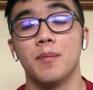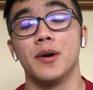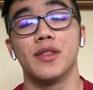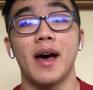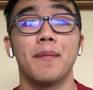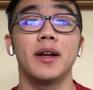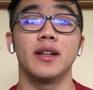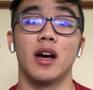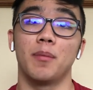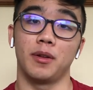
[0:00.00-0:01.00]
But that might
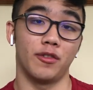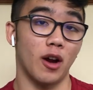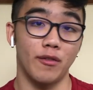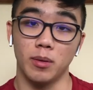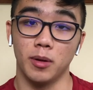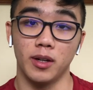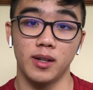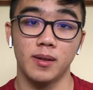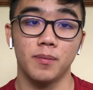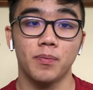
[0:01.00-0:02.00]
not be for everybody.
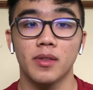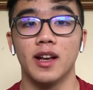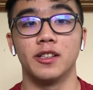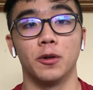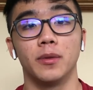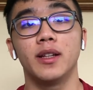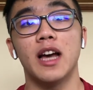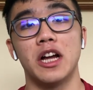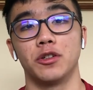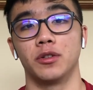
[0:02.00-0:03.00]
It's only
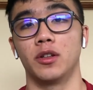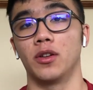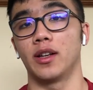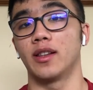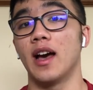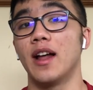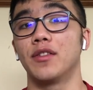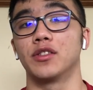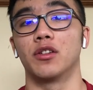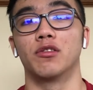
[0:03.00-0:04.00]
natural to look at the end
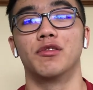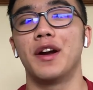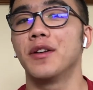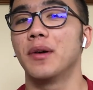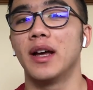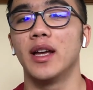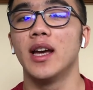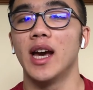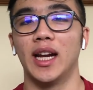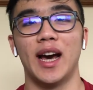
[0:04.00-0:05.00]
result right away
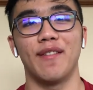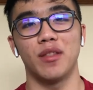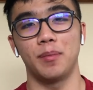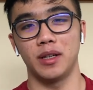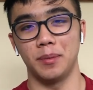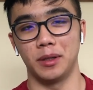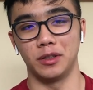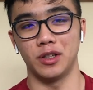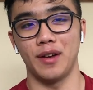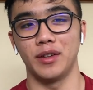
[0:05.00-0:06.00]
and have that become our
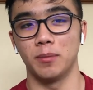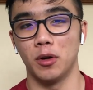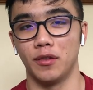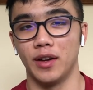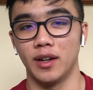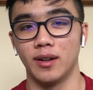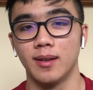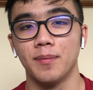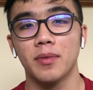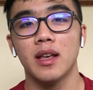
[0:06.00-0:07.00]
driving motivator.
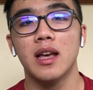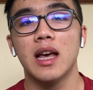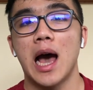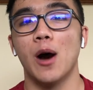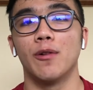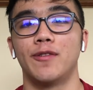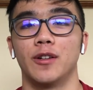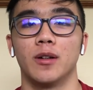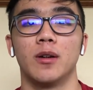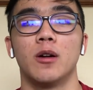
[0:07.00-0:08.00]

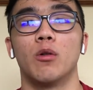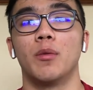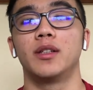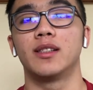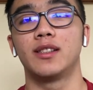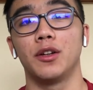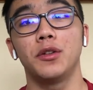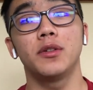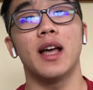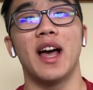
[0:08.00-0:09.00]
However, while we should still
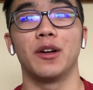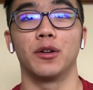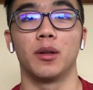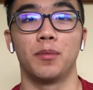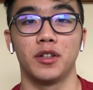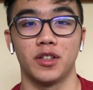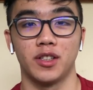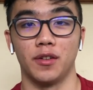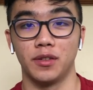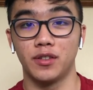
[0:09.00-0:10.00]
use that end goal to push
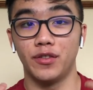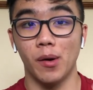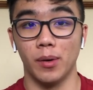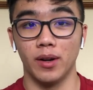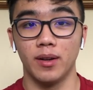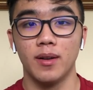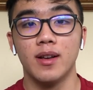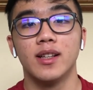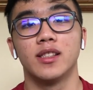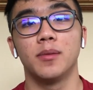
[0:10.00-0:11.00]
ourselves forward,
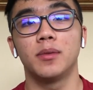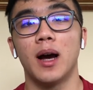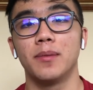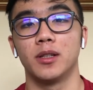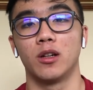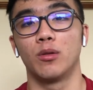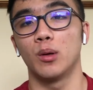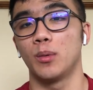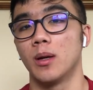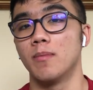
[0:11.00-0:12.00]
sometimes the career
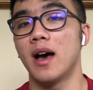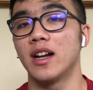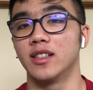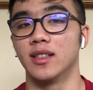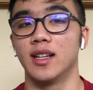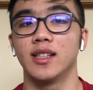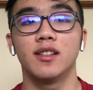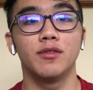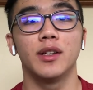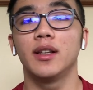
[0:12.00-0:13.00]
we imagine
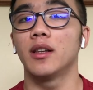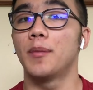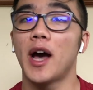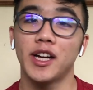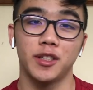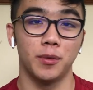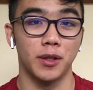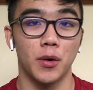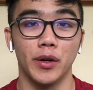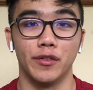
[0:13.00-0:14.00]
isn't really the passion we're
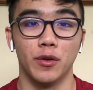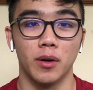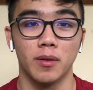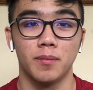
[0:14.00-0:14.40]
going for.